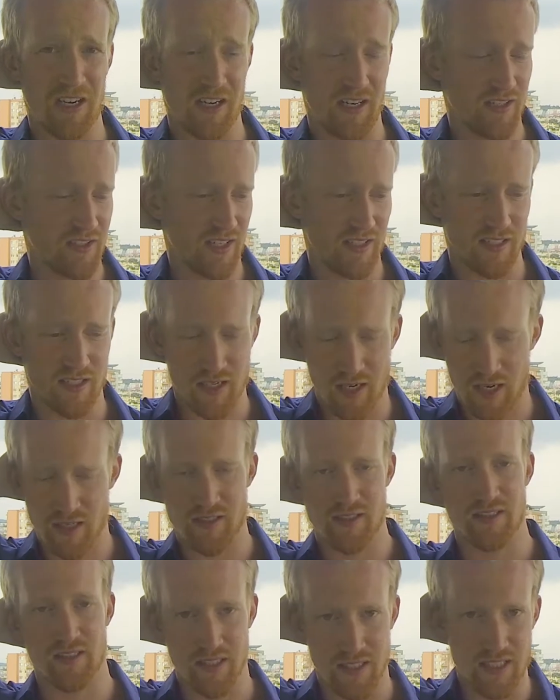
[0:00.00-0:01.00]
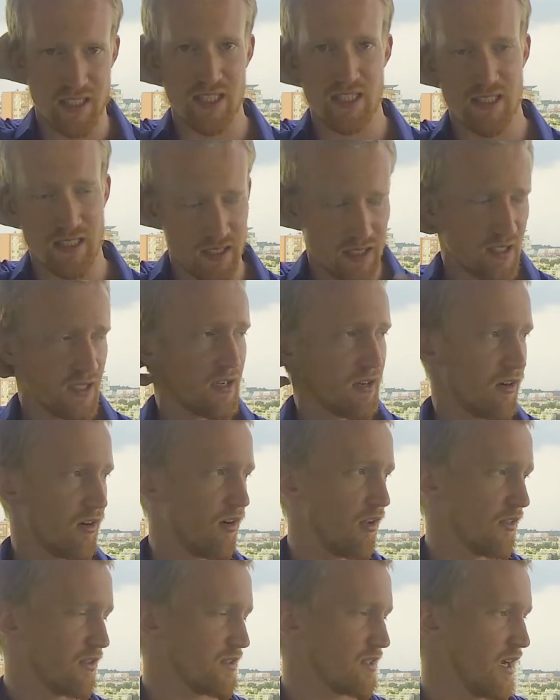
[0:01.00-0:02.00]
I just had to constantly eat all
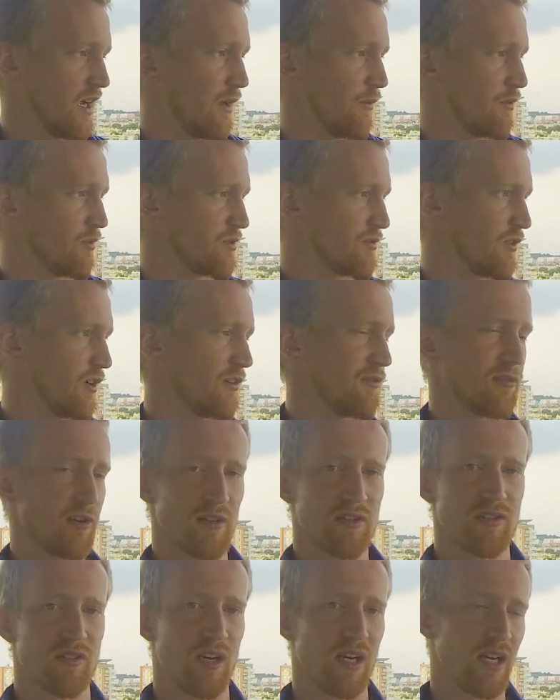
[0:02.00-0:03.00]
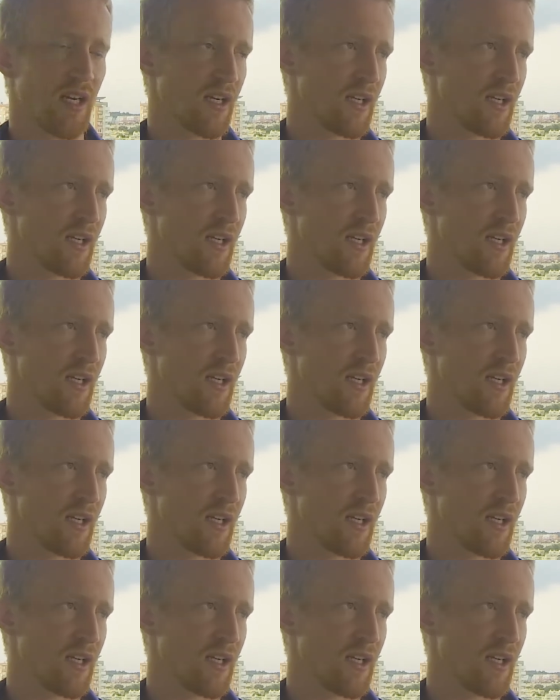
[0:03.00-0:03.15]
the time. It was very frustrating.